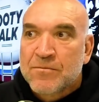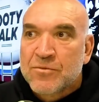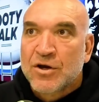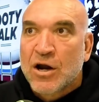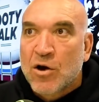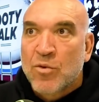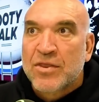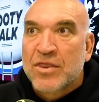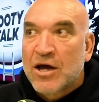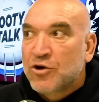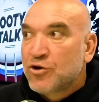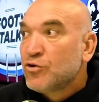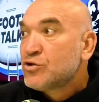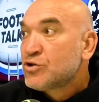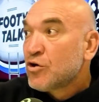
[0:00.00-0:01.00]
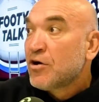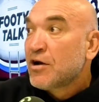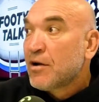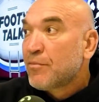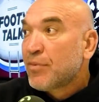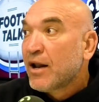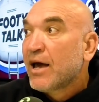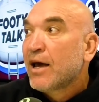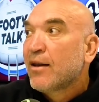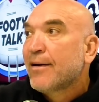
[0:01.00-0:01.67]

you know, when they do sign a player,